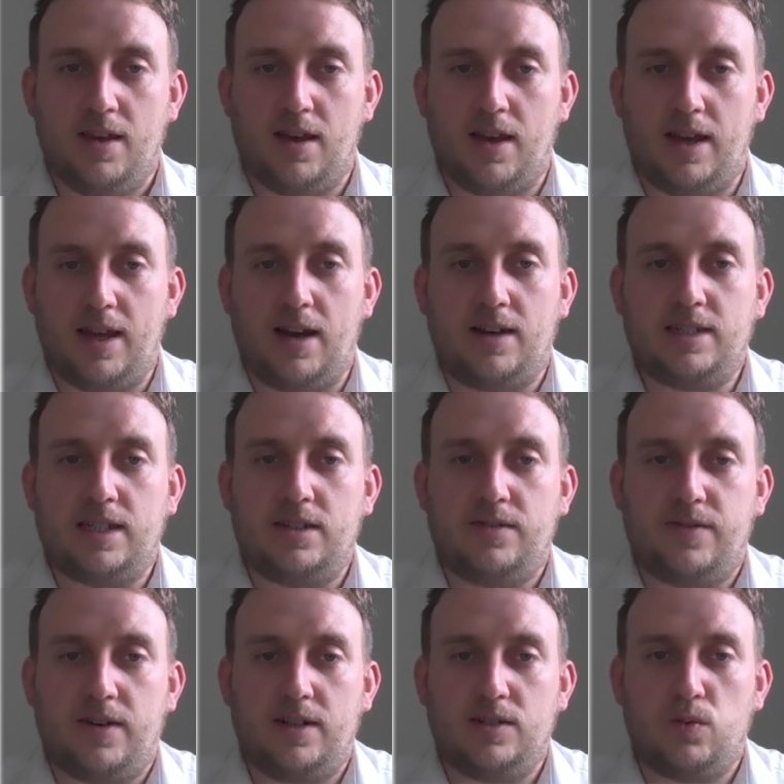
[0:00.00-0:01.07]
It
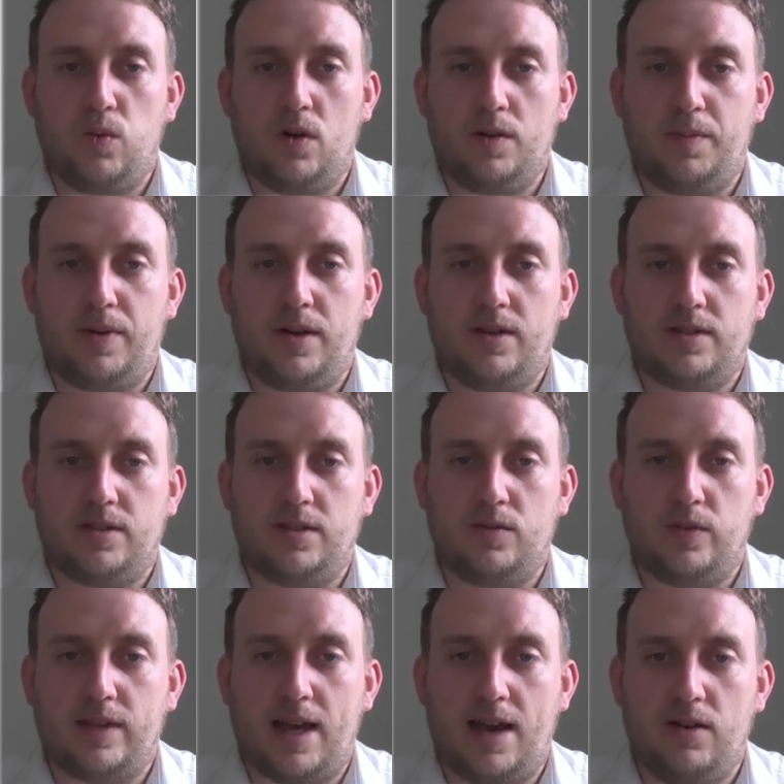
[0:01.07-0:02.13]
identifies what a person
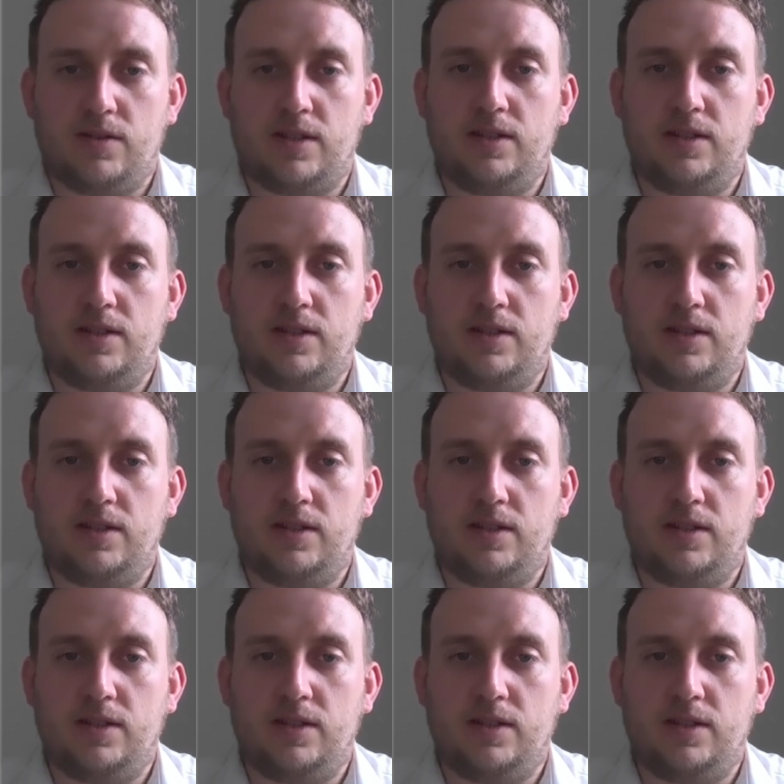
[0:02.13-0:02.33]
with a health